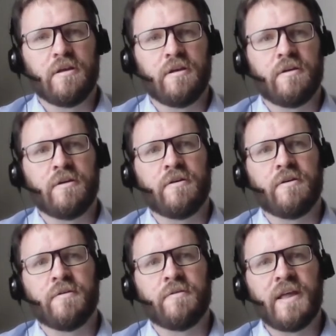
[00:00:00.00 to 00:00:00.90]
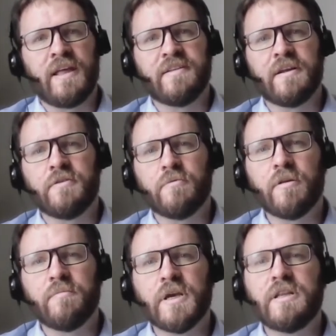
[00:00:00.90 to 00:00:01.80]
And there is
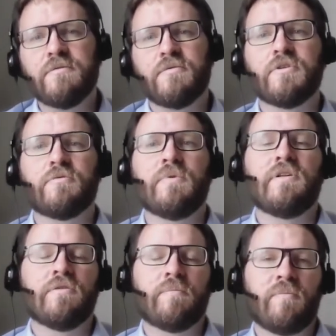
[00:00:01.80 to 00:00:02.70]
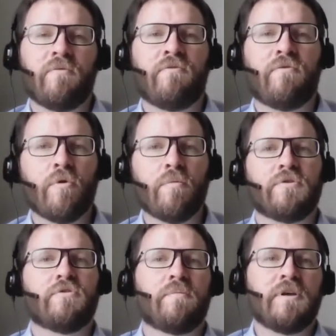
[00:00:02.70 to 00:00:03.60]
one big difference with the
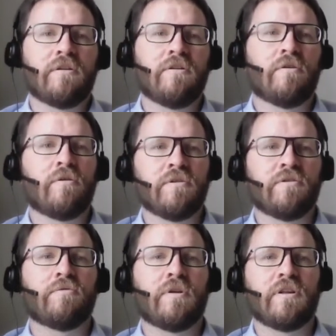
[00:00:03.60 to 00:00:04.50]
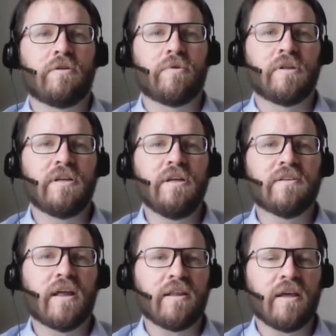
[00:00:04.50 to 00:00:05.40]
former topic under Horizon 2020. In
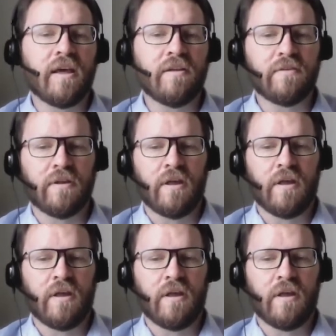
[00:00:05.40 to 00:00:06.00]
that case,